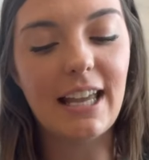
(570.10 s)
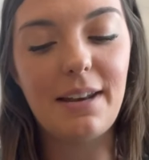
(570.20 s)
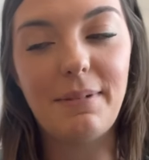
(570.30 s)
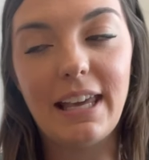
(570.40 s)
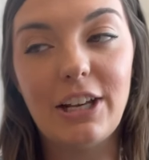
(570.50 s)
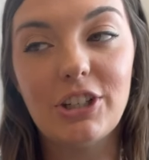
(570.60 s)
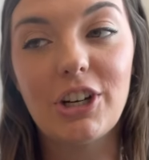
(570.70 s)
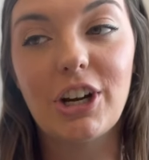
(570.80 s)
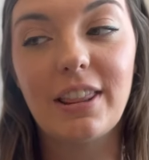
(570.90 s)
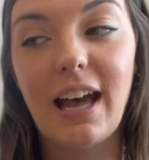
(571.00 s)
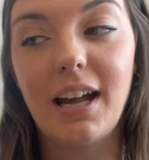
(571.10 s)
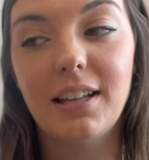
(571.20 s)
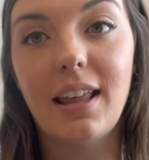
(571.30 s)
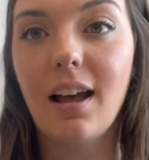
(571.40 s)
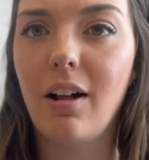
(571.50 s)
and making sure that
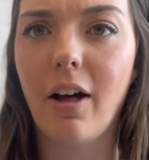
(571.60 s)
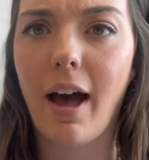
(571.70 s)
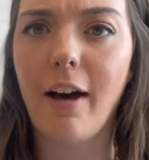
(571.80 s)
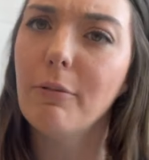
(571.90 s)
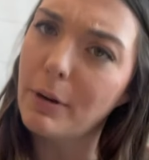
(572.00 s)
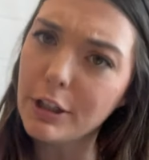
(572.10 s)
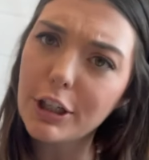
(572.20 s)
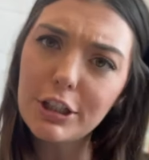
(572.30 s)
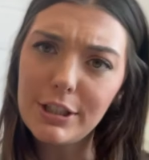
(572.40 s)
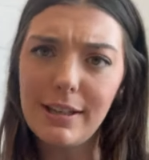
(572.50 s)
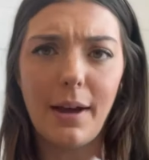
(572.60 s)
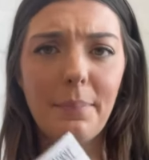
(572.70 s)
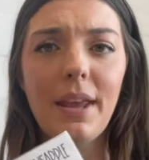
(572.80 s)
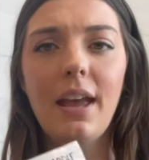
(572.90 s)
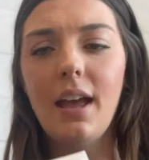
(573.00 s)
they all have partners to
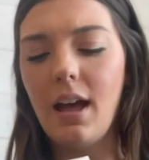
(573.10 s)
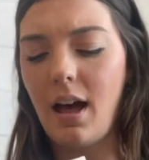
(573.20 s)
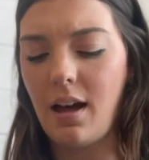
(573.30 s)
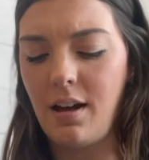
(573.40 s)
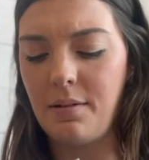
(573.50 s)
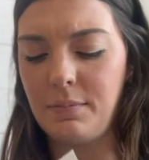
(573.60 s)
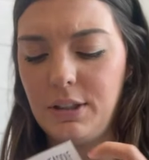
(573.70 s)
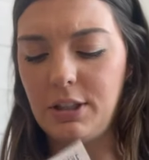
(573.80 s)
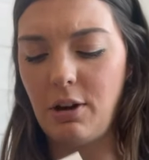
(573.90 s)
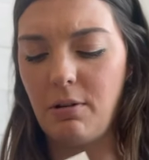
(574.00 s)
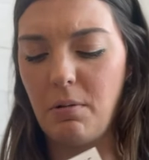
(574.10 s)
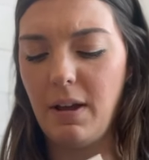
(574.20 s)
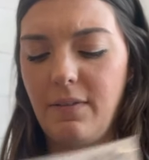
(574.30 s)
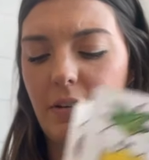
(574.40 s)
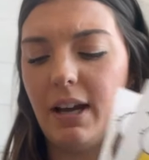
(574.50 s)
them. So
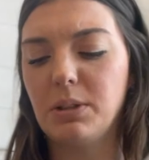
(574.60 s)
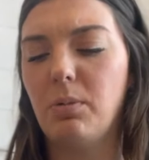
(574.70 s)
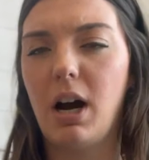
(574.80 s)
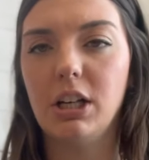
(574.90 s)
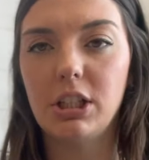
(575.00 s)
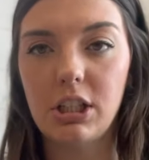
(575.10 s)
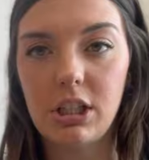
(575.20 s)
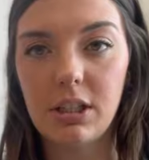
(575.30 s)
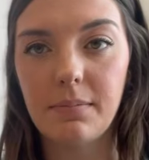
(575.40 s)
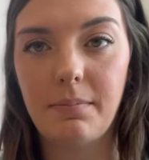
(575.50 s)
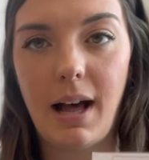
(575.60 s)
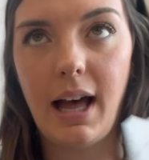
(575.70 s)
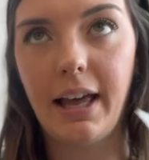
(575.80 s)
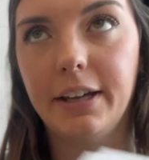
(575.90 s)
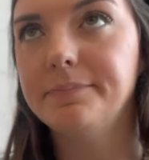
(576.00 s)
if you guys watched
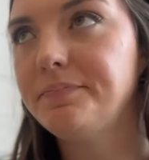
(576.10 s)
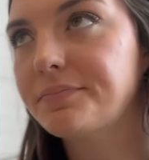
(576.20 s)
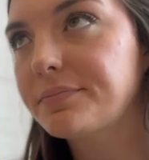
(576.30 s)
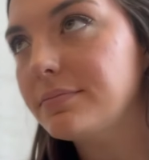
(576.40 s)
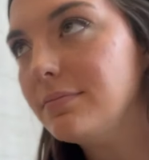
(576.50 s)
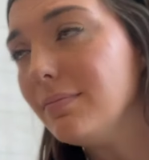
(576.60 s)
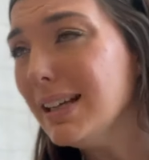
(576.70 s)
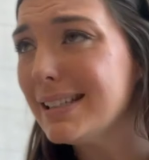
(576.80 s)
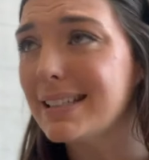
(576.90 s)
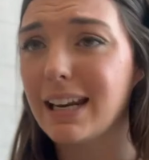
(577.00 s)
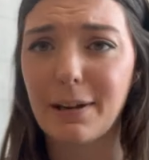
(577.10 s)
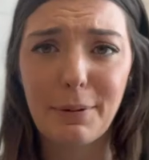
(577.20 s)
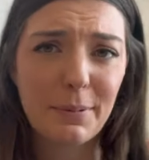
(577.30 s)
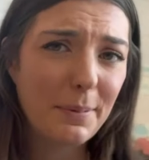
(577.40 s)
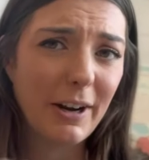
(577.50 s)
my setting
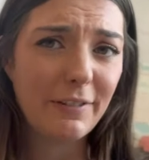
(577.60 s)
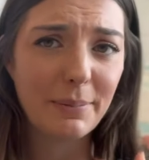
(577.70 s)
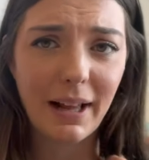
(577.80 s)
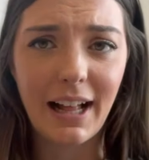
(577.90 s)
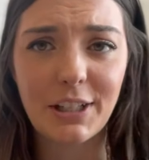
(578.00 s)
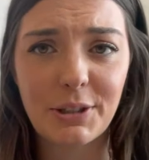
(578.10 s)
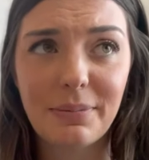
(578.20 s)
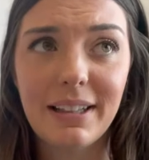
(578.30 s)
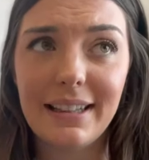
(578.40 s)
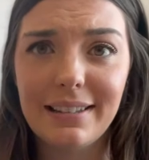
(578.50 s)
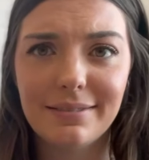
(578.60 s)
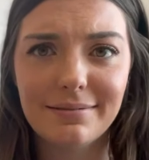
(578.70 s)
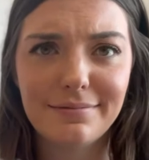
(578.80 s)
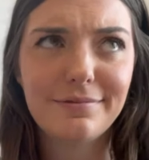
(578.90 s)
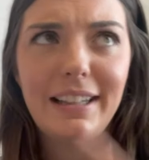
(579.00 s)
up or preparing for my classroom
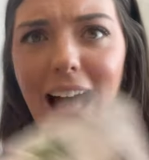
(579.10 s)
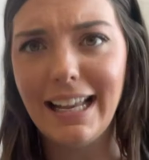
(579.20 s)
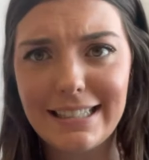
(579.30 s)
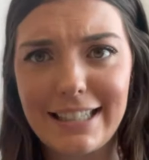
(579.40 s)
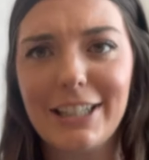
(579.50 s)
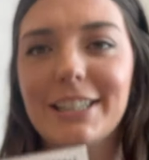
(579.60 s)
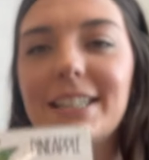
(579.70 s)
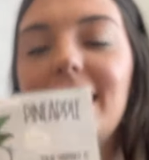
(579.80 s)
last year's,